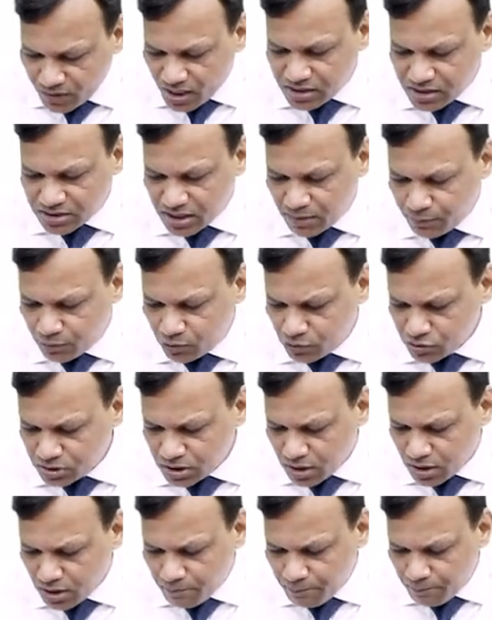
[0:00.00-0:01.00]
Suppose
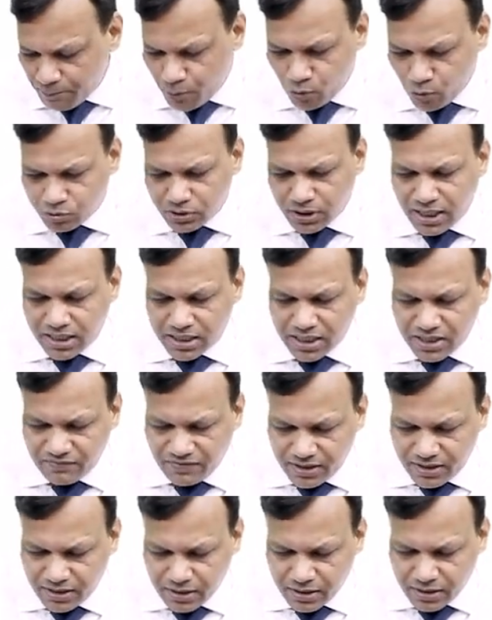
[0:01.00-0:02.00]
both are
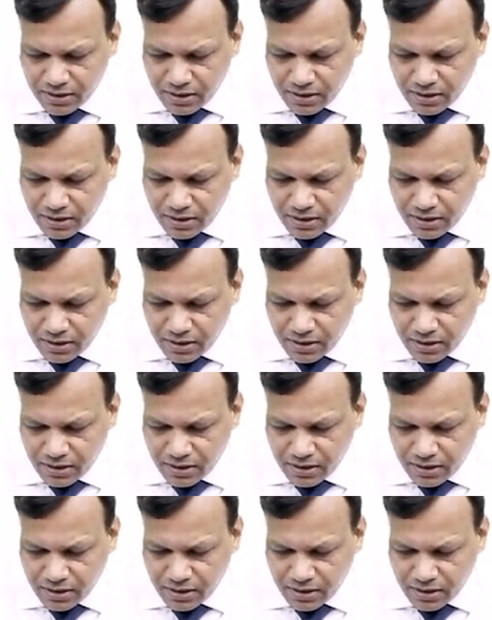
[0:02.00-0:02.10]
given